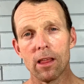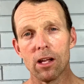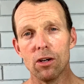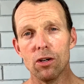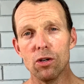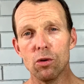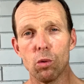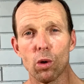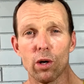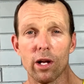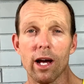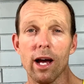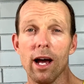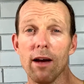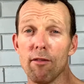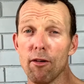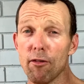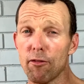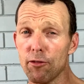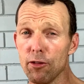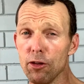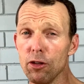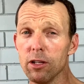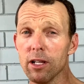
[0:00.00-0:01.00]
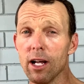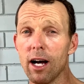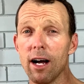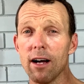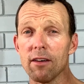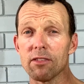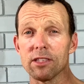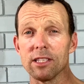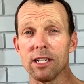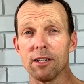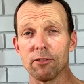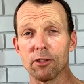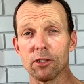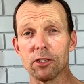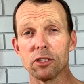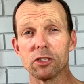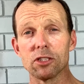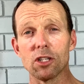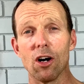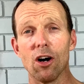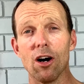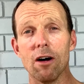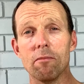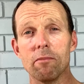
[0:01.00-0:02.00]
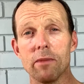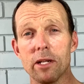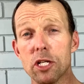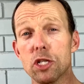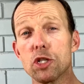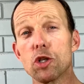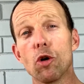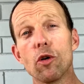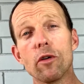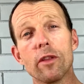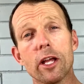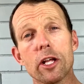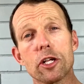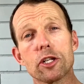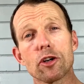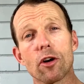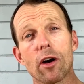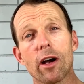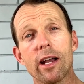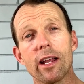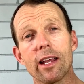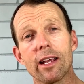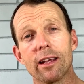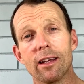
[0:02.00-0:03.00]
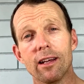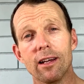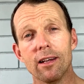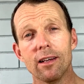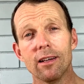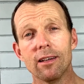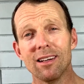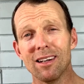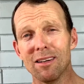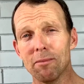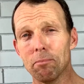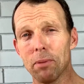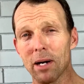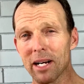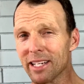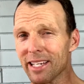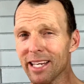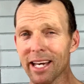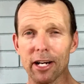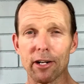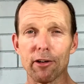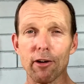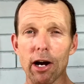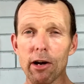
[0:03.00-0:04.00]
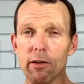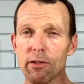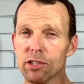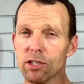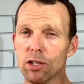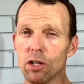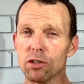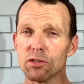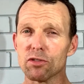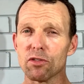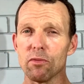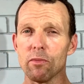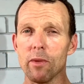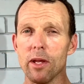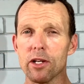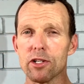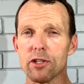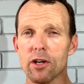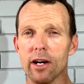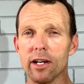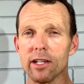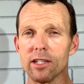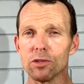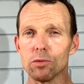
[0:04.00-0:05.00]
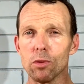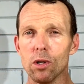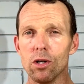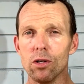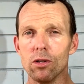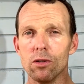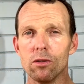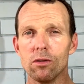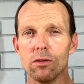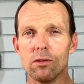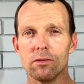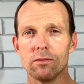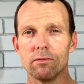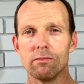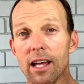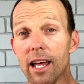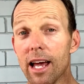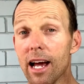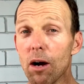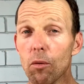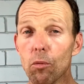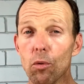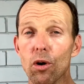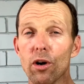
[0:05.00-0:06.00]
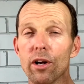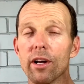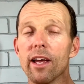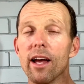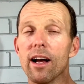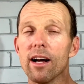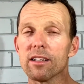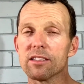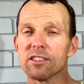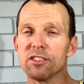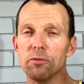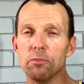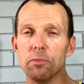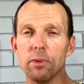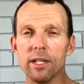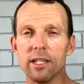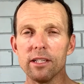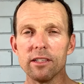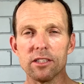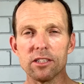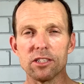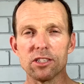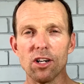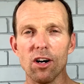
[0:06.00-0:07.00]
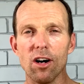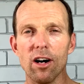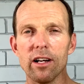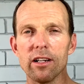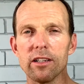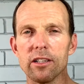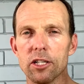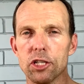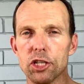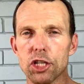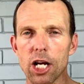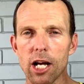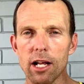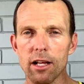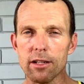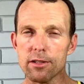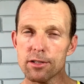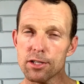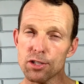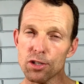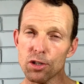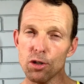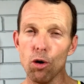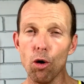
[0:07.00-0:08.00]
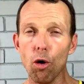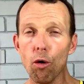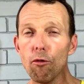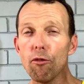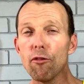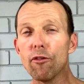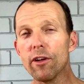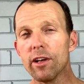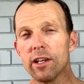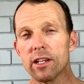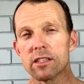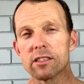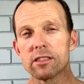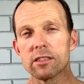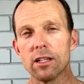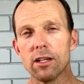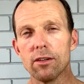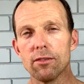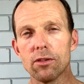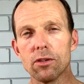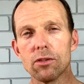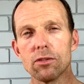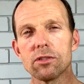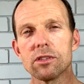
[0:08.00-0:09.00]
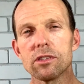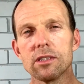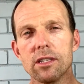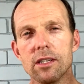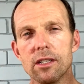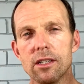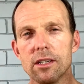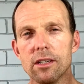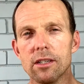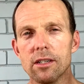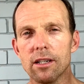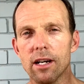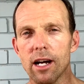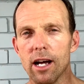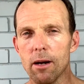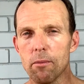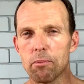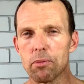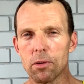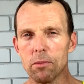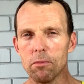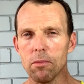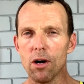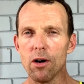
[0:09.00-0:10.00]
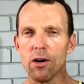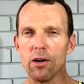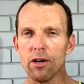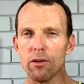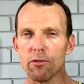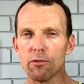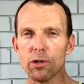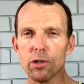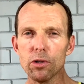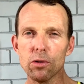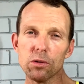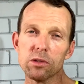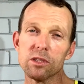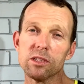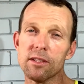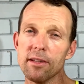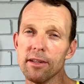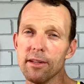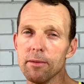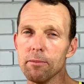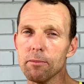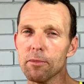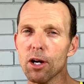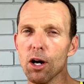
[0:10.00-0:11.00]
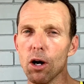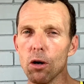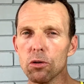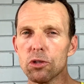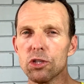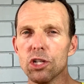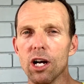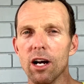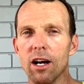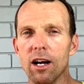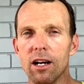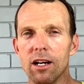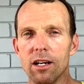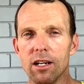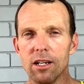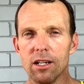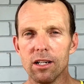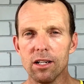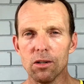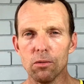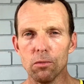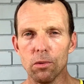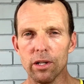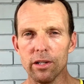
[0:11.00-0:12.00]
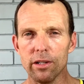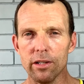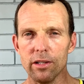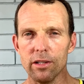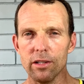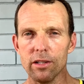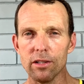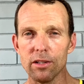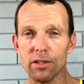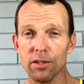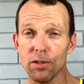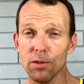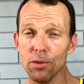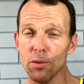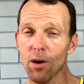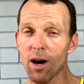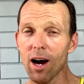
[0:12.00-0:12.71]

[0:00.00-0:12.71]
who want to have a few laughs and have a good time, enjoy their training, but get great results from their training as well. Our workouts have been designed to challenge all fitness levels and promote a real team culture. Whether you